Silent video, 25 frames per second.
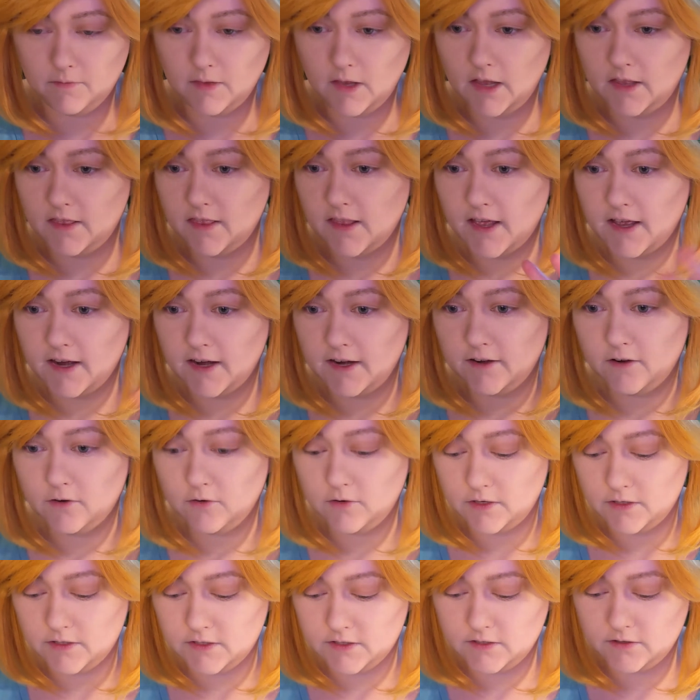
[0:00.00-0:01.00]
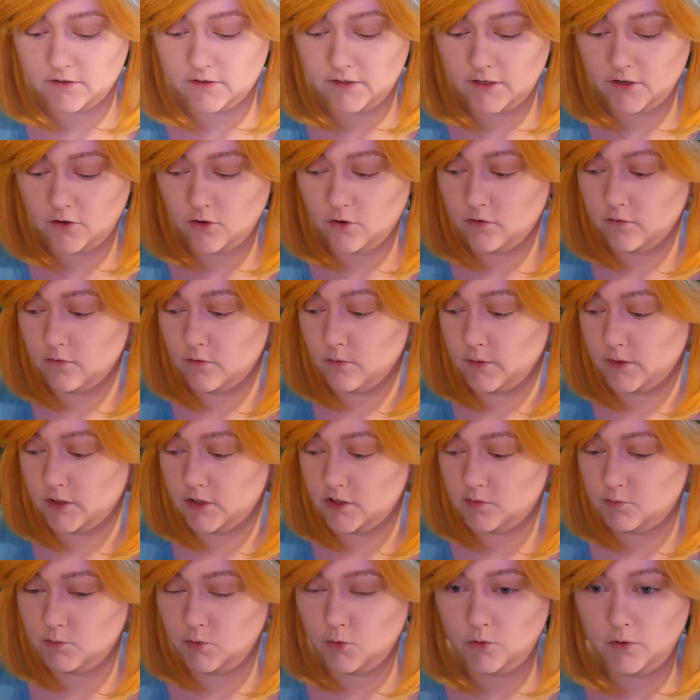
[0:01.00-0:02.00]
And that I don't necessarily go over with the
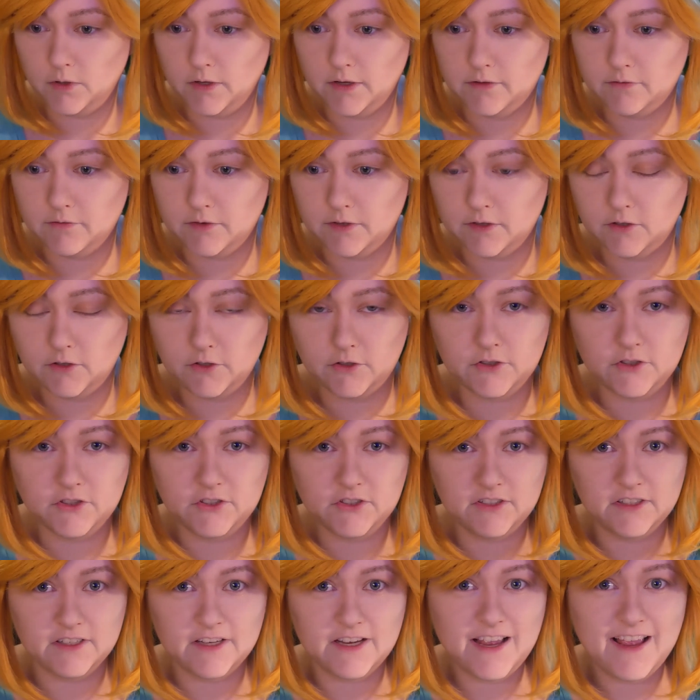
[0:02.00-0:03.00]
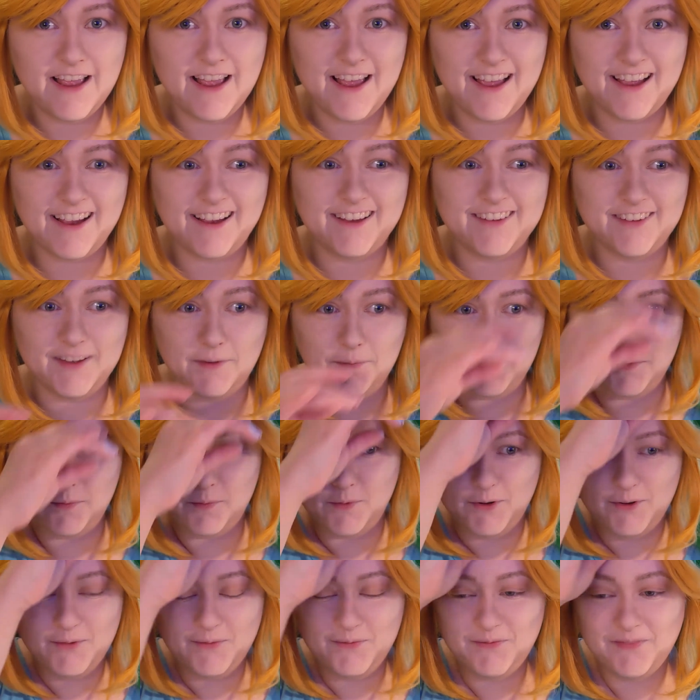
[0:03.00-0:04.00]
spoolie if it looks
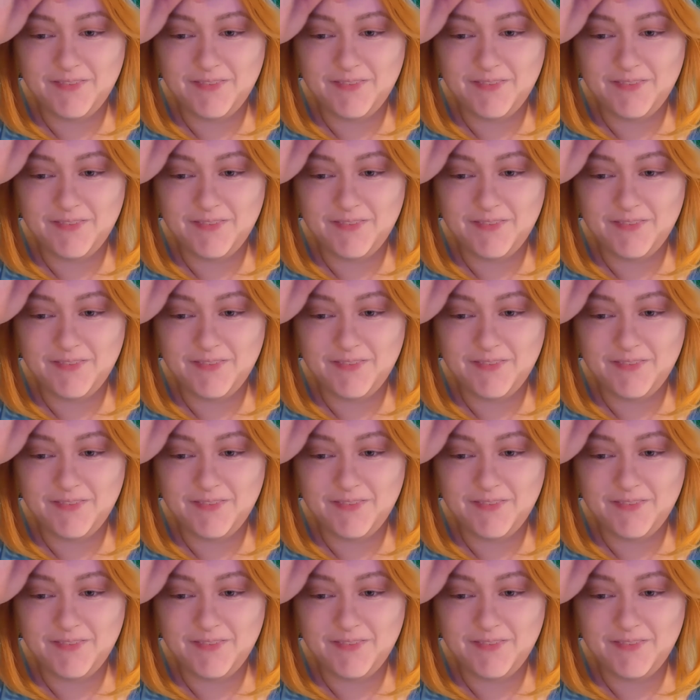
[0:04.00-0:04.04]
acceptable.